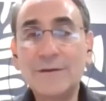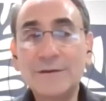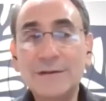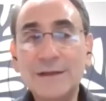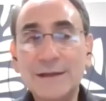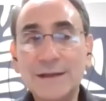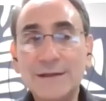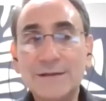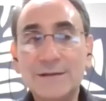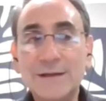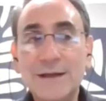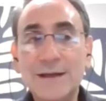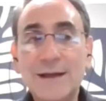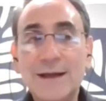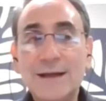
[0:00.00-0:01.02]
travel
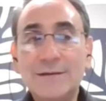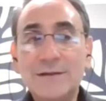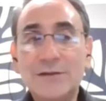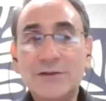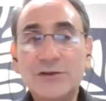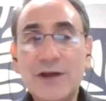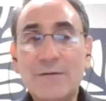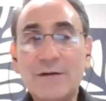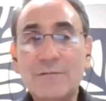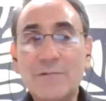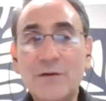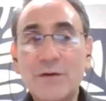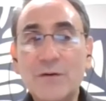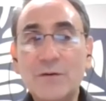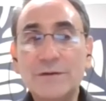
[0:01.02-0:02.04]
tickets as a
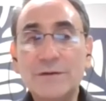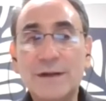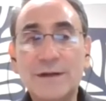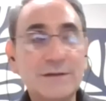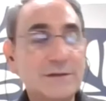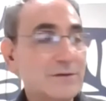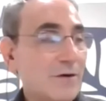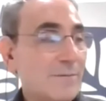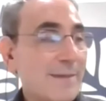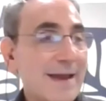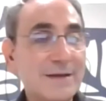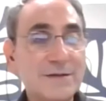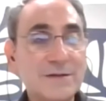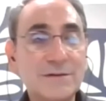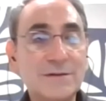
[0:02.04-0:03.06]
Sharon Rose or Star
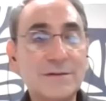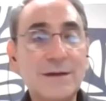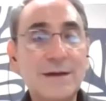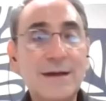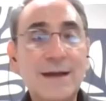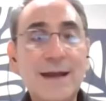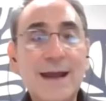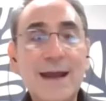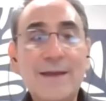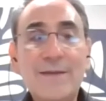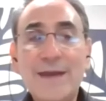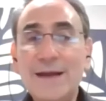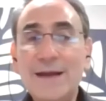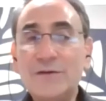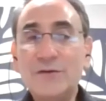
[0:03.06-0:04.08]
Master.
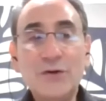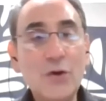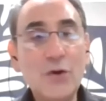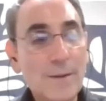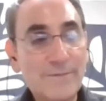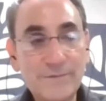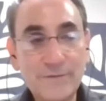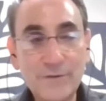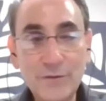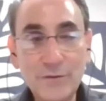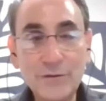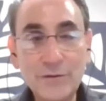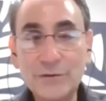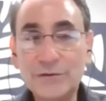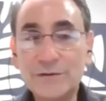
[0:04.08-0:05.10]
And then as you go up
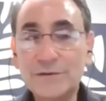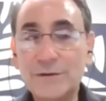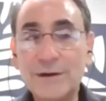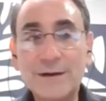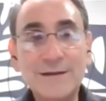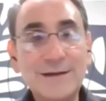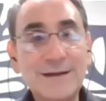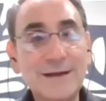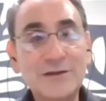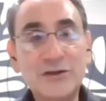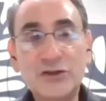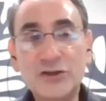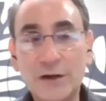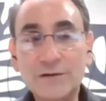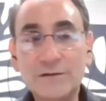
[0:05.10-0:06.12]
further, you're starting to
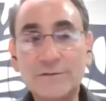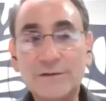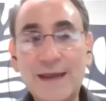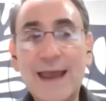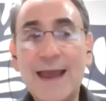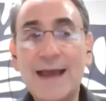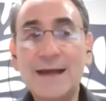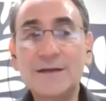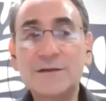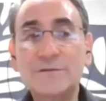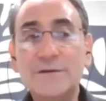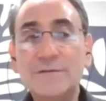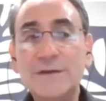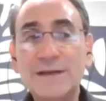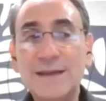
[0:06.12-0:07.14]
get chunks of cash,
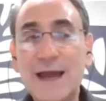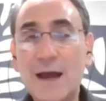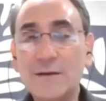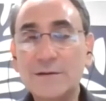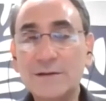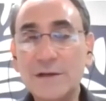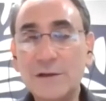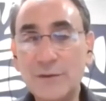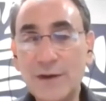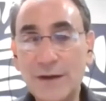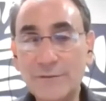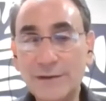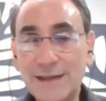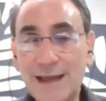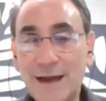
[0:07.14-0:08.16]
50,000 to
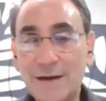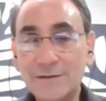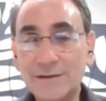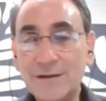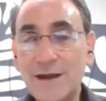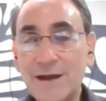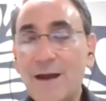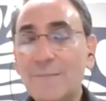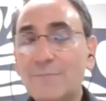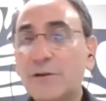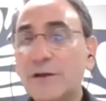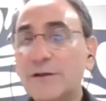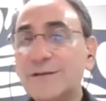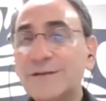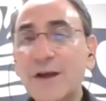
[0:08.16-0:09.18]
300,000,
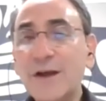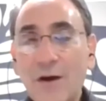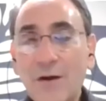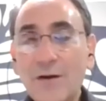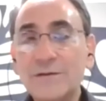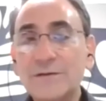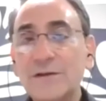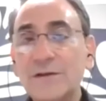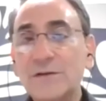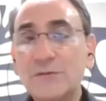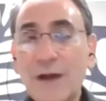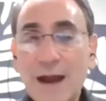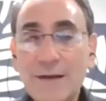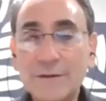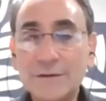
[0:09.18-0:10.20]
plus cars and
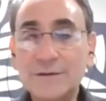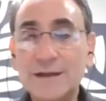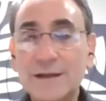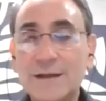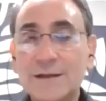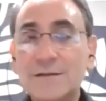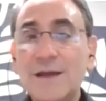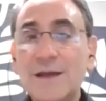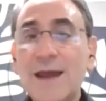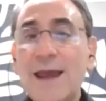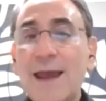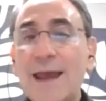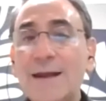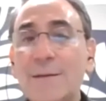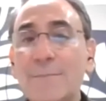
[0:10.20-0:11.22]
travel tickets,
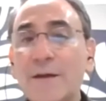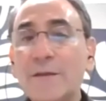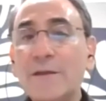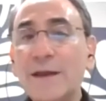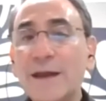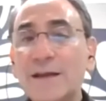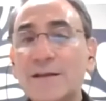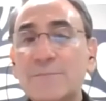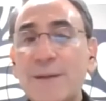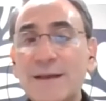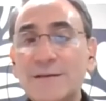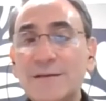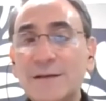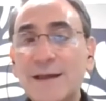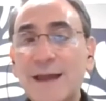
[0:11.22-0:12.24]
and a monthly
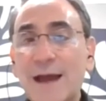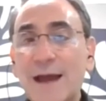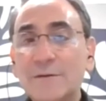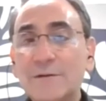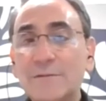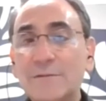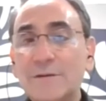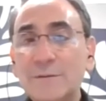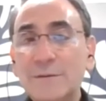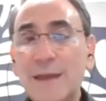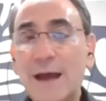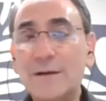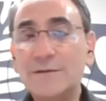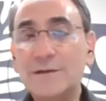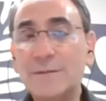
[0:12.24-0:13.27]
expense account of
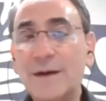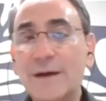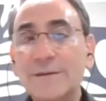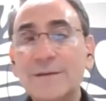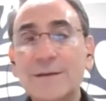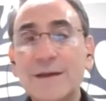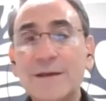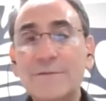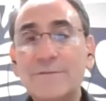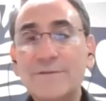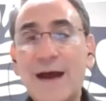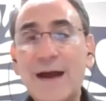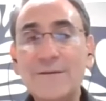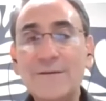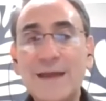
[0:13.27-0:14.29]
2,000 a month, and then
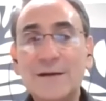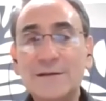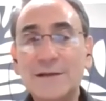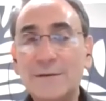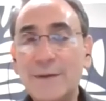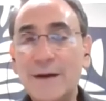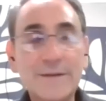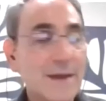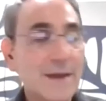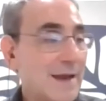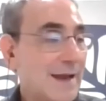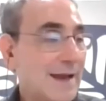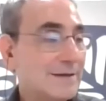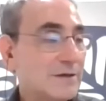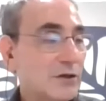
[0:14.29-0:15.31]
5,000 a month
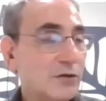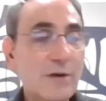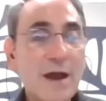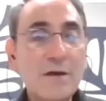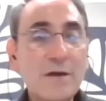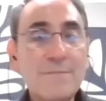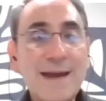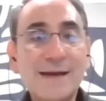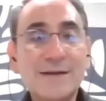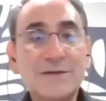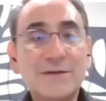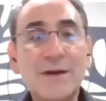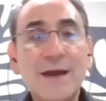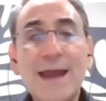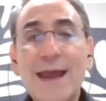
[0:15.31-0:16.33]
as a Crown
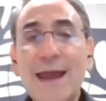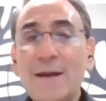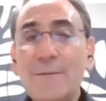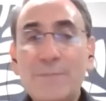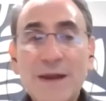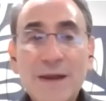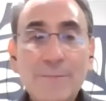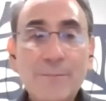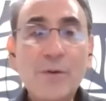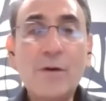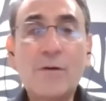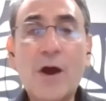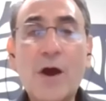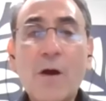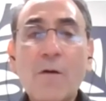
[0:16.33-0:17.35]
Master. And people
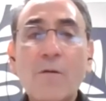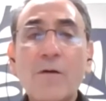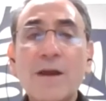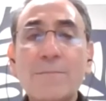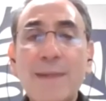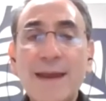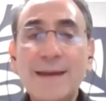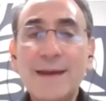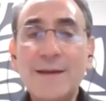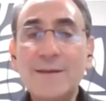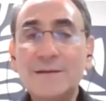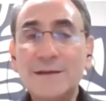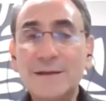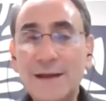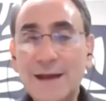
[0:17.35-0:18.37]
are already making
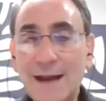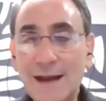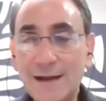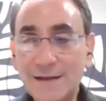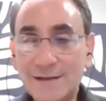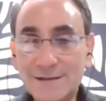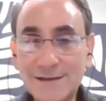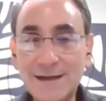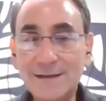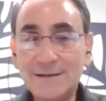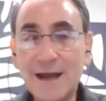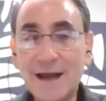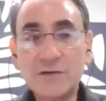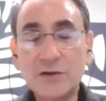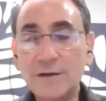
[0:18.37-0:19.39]
this in the United
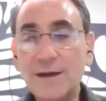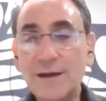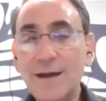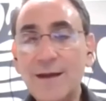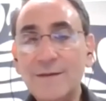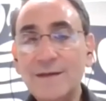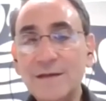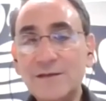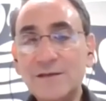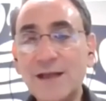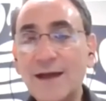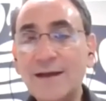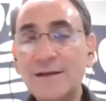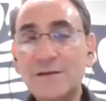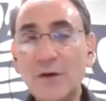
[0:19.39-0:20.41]
States. Actually, this
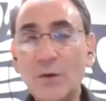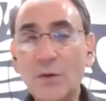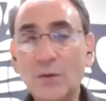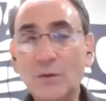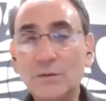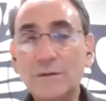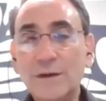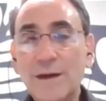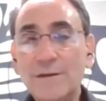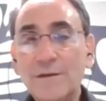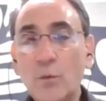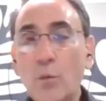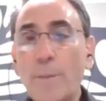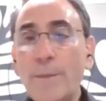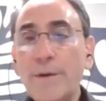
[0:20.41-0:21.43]
slide is old.
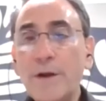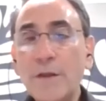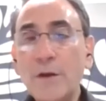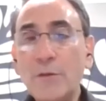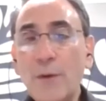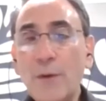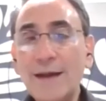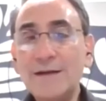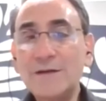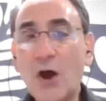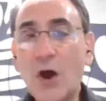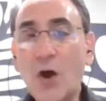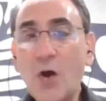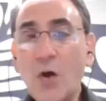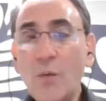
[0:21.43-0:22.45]
The woman on the right is
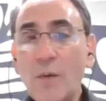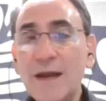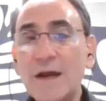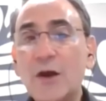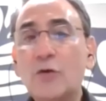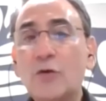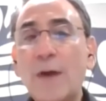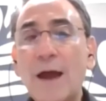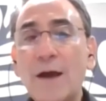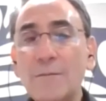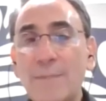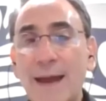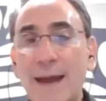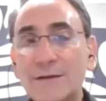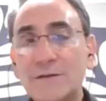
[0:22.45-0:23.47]
already a
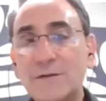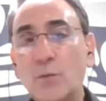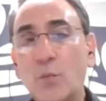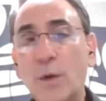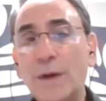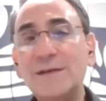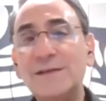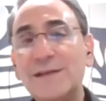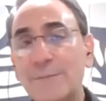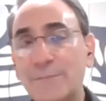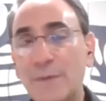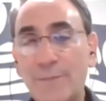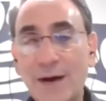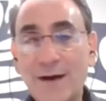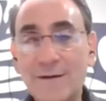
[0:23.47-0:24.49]
Crown Master, one
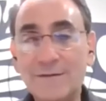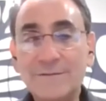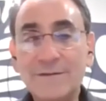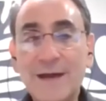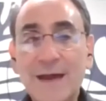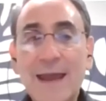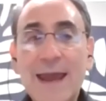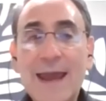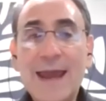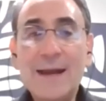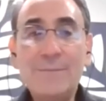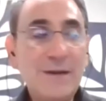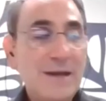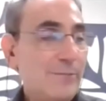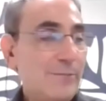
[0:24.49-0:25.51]
step above.
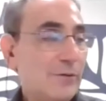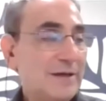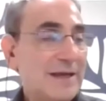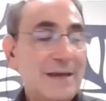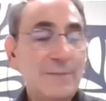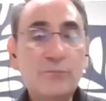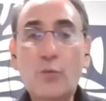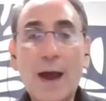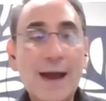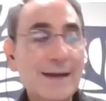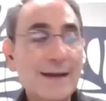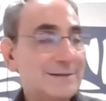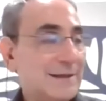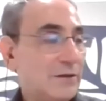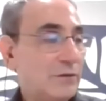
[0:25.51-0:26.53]
And people keep
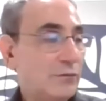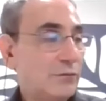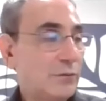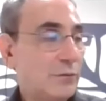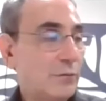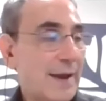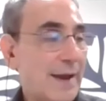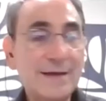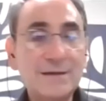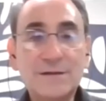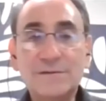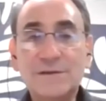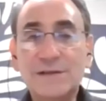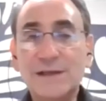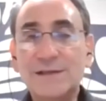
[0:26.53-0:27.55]
rising through the
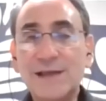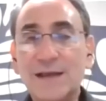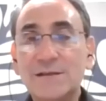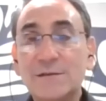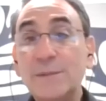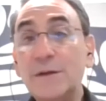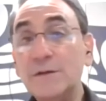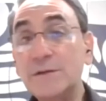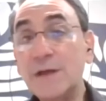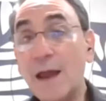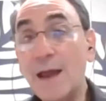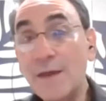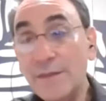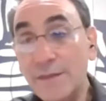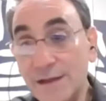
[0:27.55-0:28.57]
ranks of success because
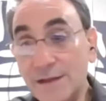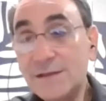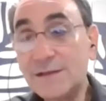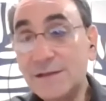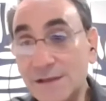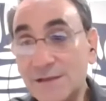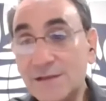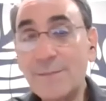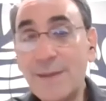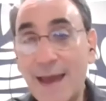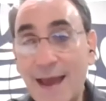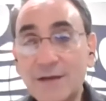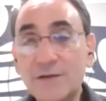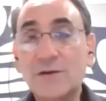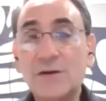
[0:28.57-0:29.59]
this system
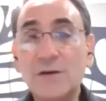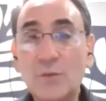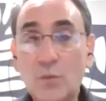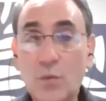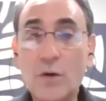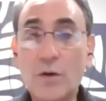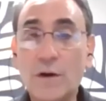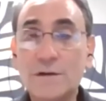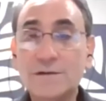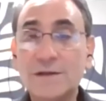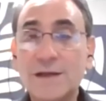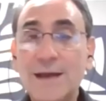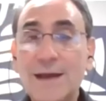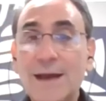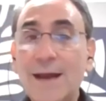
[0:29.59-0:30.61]
actually
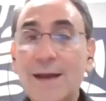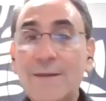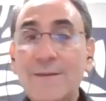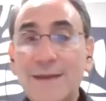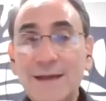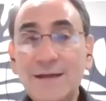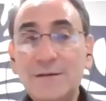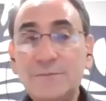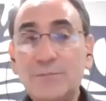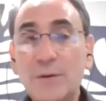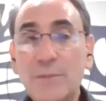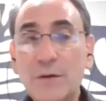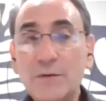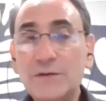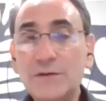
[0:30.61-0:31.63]
works. And these
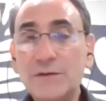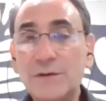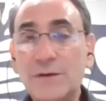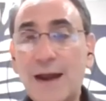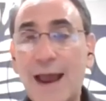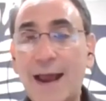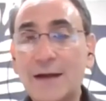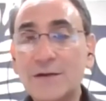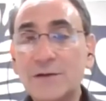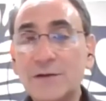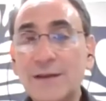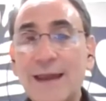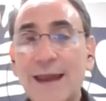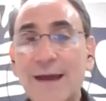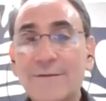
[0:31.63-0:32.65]
promotions are
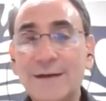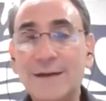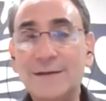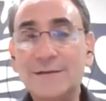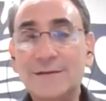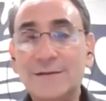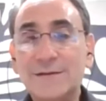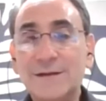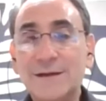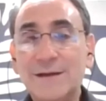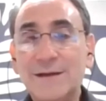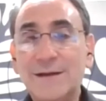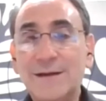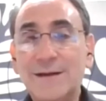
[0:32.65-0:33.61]
actually the evidence.